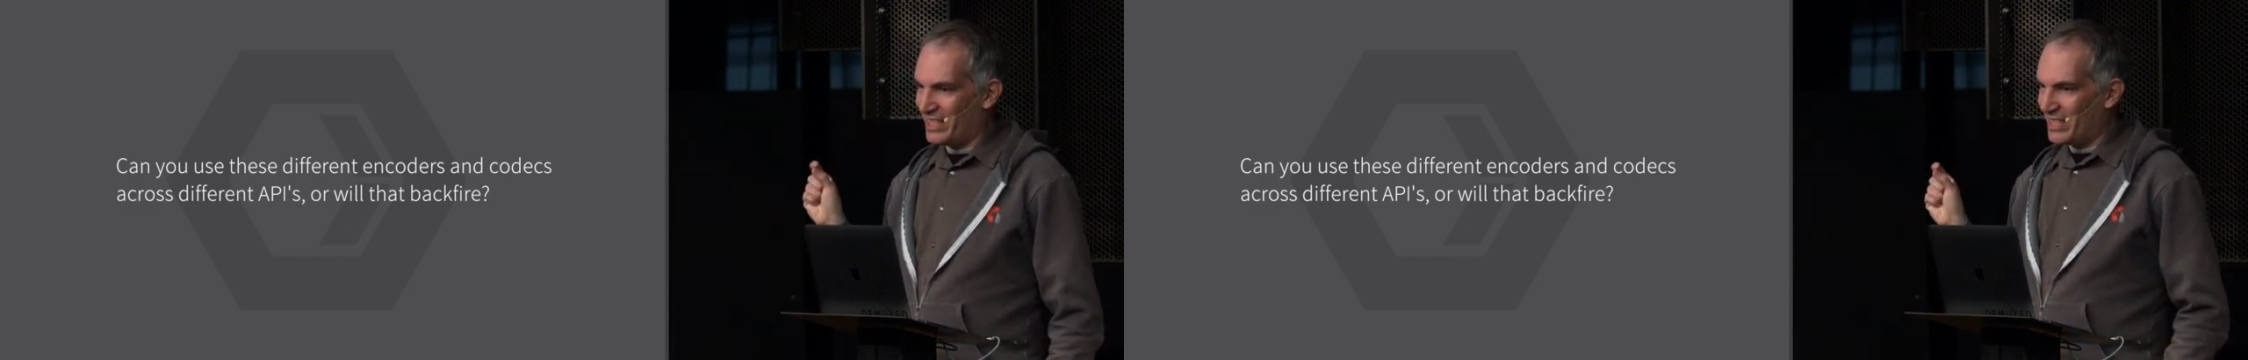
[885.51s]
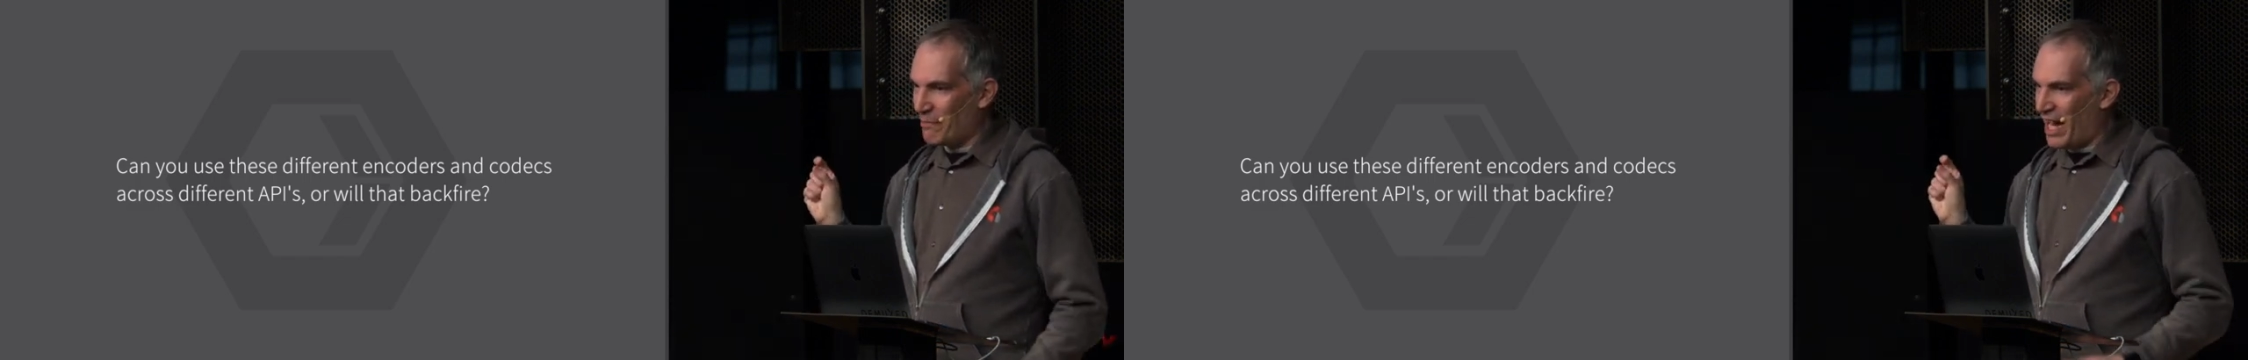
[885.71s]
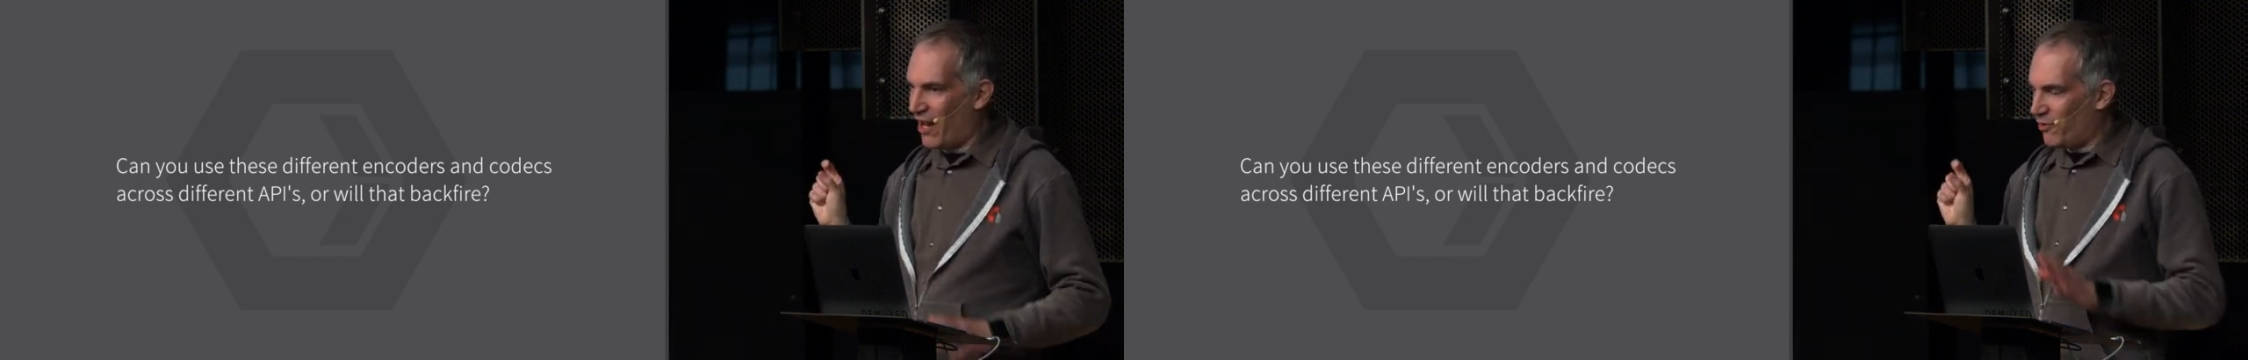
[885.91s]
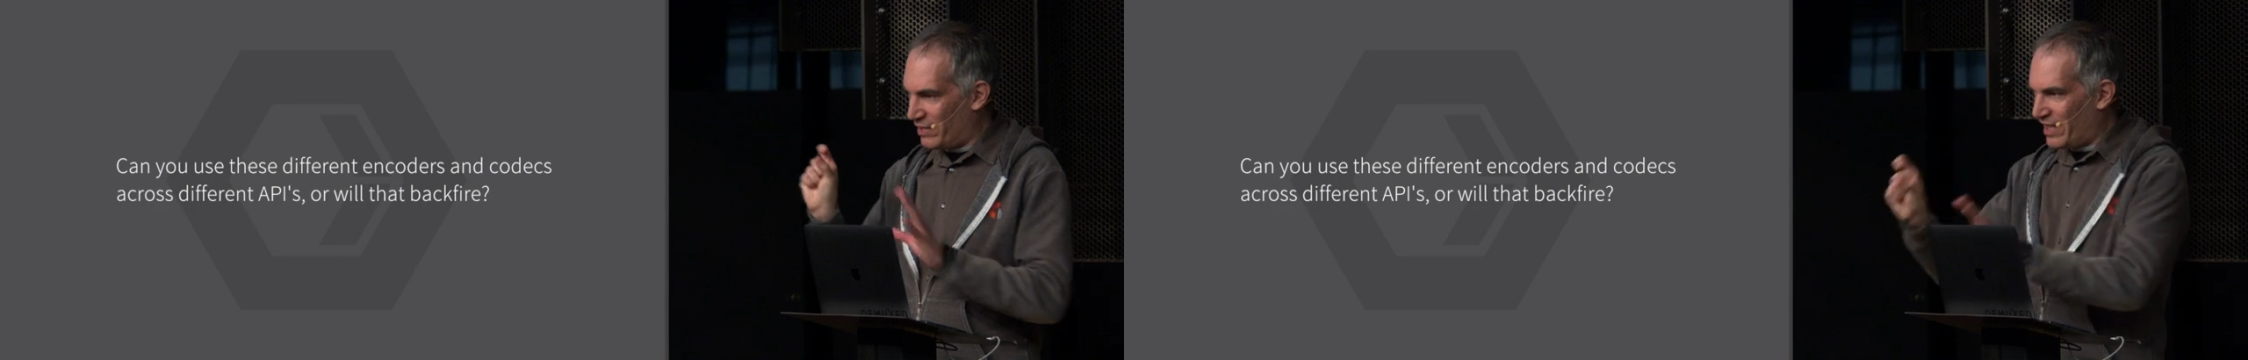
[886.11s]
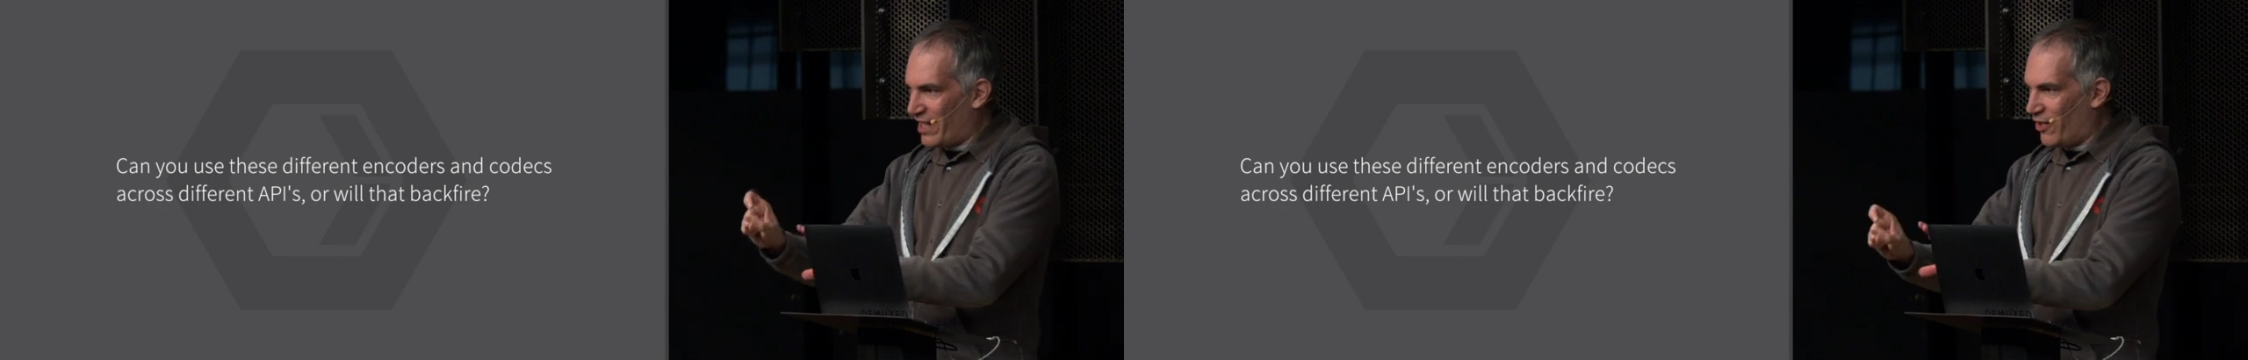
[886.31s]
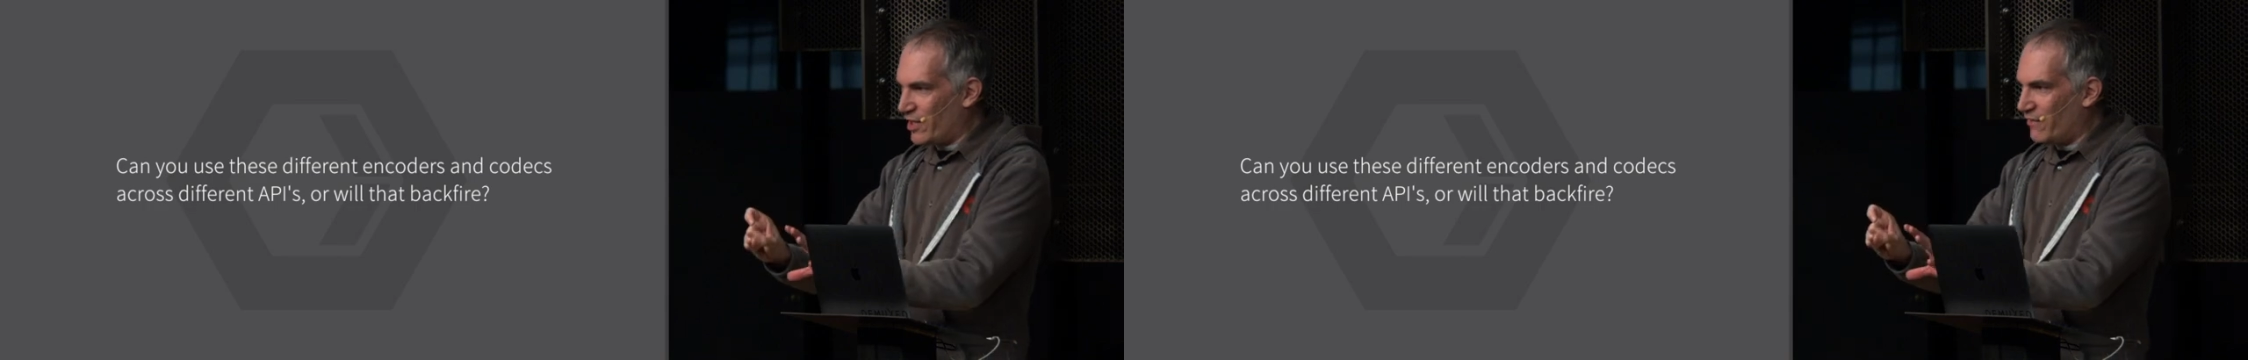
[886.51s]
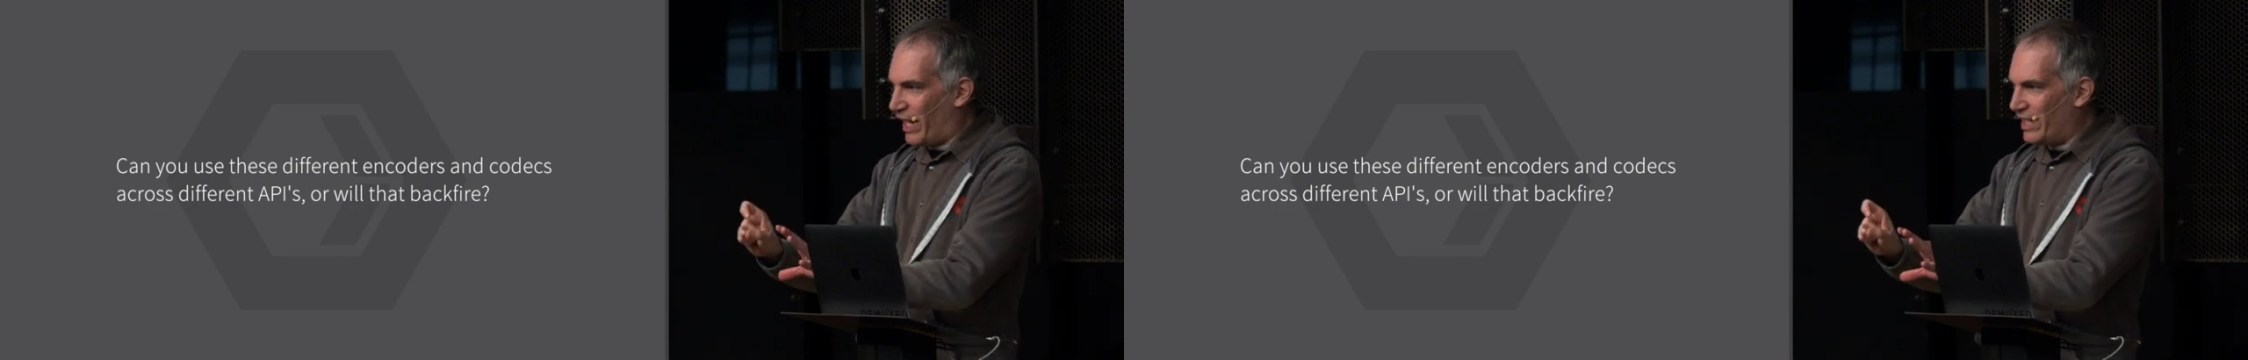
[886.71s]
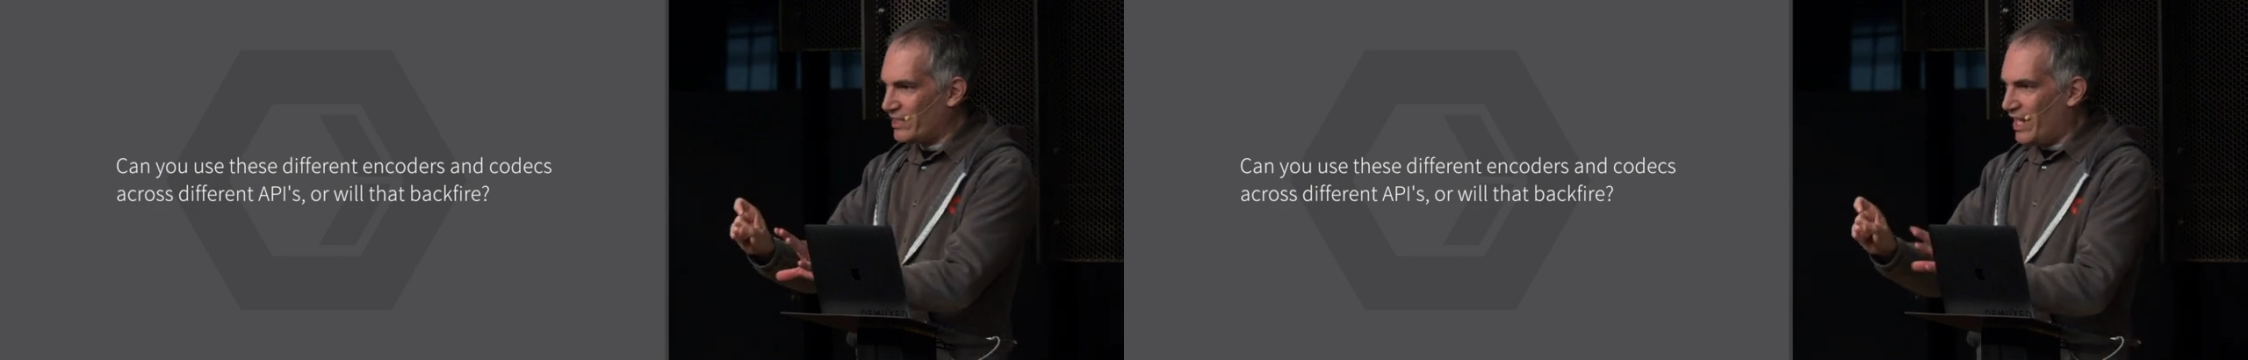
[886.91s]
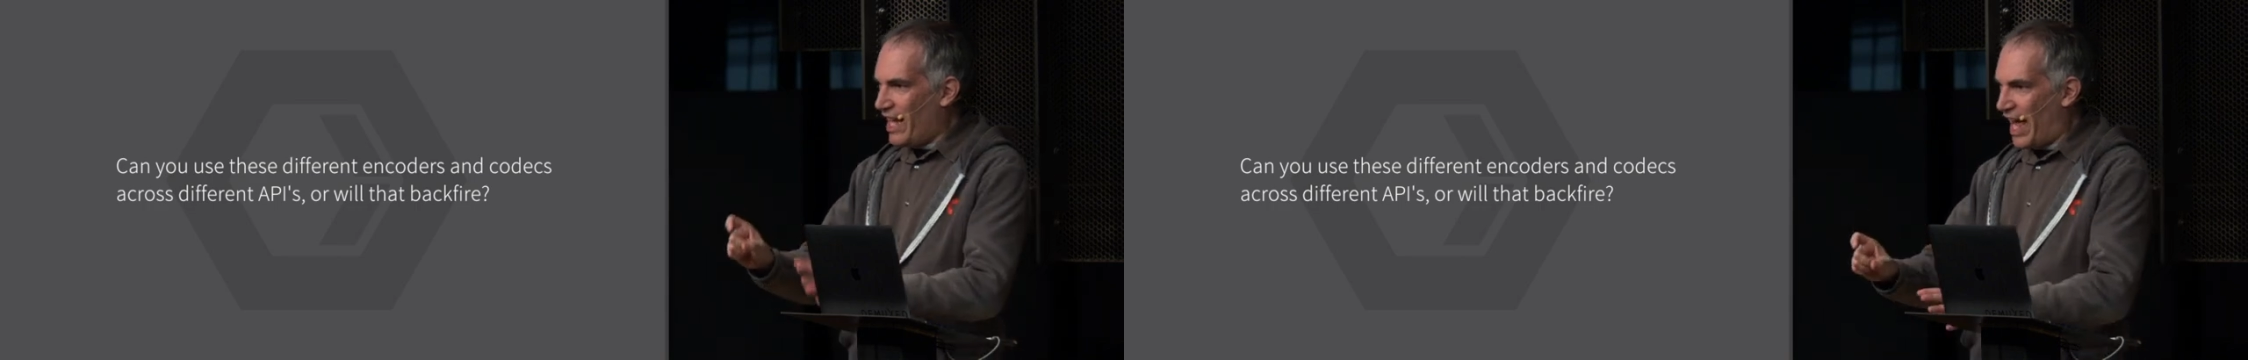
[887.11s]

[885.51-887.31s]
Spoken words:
somehow get that on the device